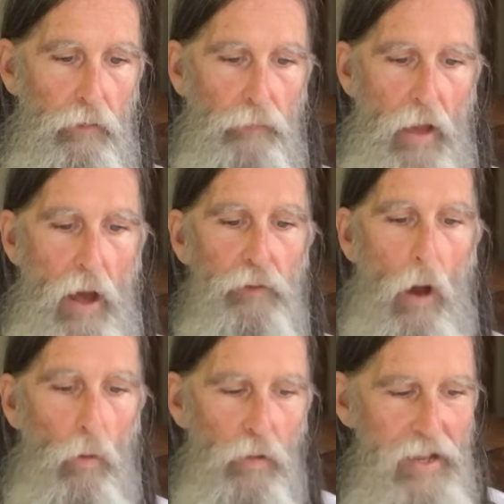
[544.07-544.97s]
is found
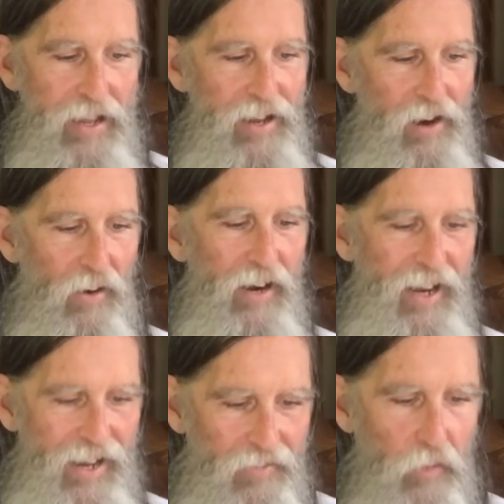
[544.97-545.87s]
only here,
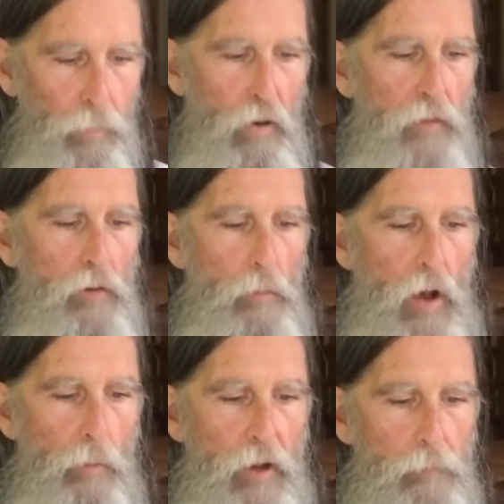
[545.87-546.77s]
in this present
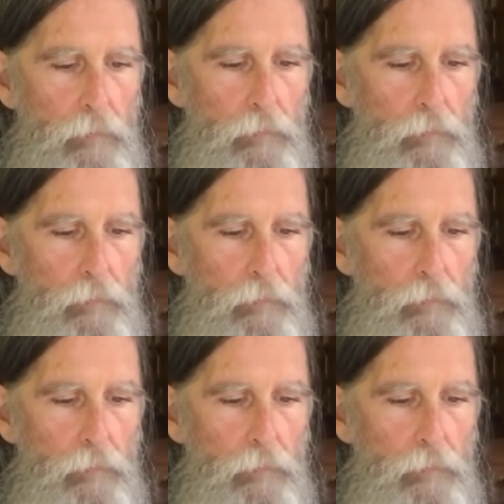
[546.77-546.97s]
moment.